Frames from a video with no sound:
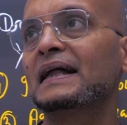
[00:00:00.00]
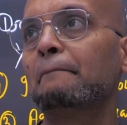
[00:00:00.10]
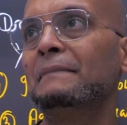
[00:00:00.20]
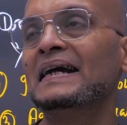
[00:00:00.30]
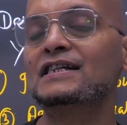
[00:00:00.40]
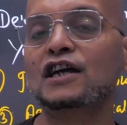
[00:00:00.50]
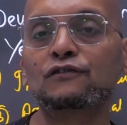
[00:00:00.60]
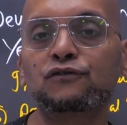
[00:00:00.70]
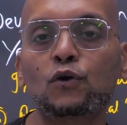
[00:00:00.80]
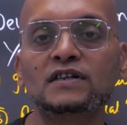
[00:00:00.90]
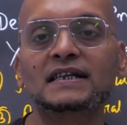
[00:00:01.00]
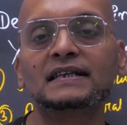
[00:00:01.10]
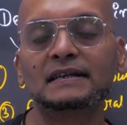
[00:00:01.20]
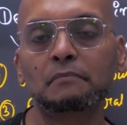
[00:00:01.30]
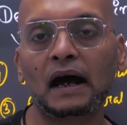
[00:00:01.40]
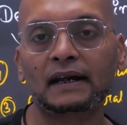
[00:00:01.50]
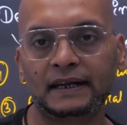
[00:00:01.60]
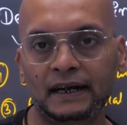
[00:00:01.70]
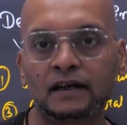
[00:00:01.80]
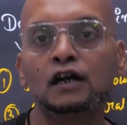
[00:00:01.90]
the major force in the
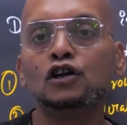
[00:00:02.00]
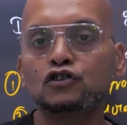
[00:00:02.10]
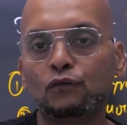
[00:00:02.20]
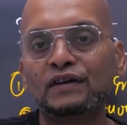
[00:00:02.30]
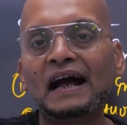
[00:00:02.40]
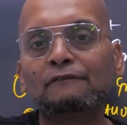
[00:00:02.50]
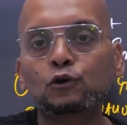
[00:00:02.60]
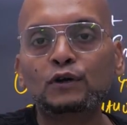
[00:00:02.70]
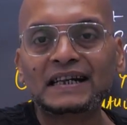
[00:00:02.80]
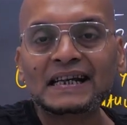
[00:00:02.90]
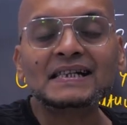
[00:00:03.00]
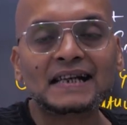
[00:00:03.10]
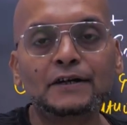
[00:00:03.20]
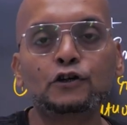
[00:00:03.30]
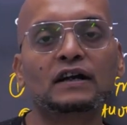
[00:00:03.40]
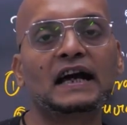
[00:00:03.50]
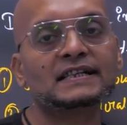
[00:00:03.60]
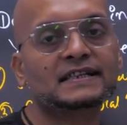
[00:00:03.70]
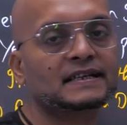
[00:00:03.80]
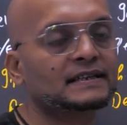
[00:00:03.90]
market so we have to
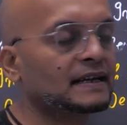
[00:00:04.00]
decentralize the